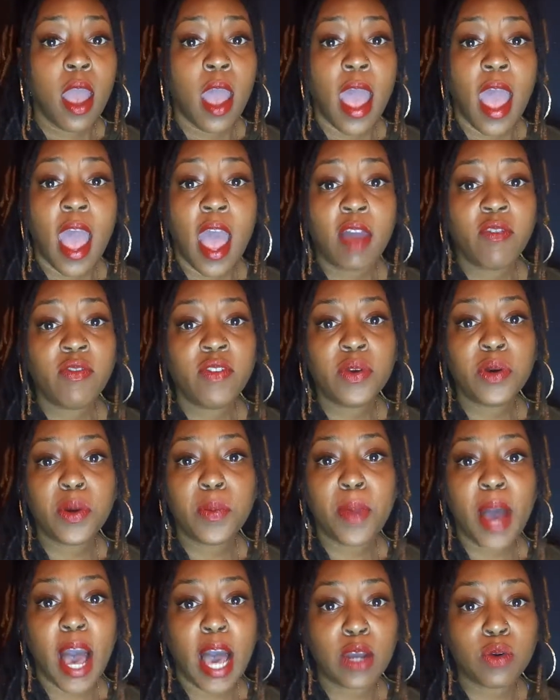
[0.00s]
have you a
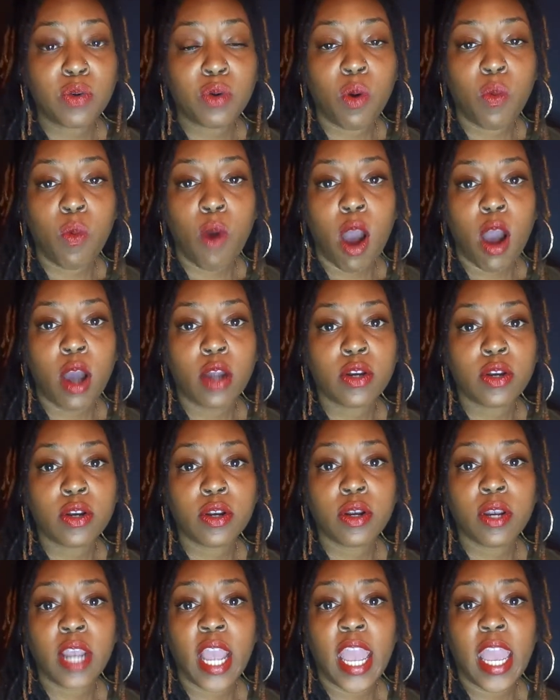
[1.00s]
bottle of
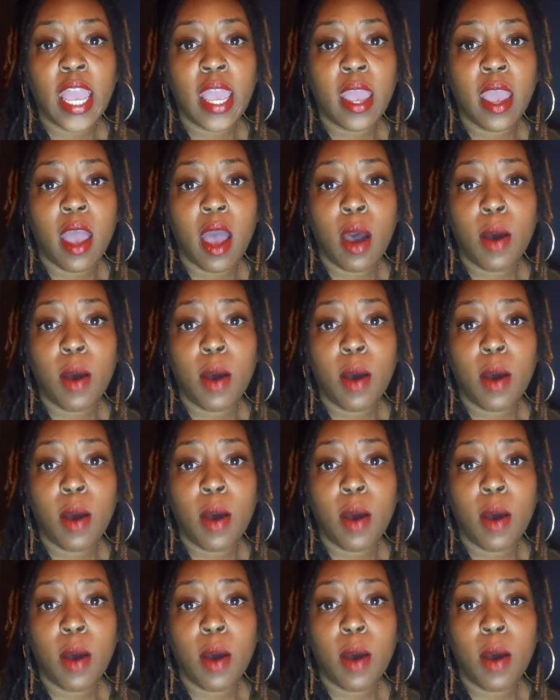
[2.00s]
water and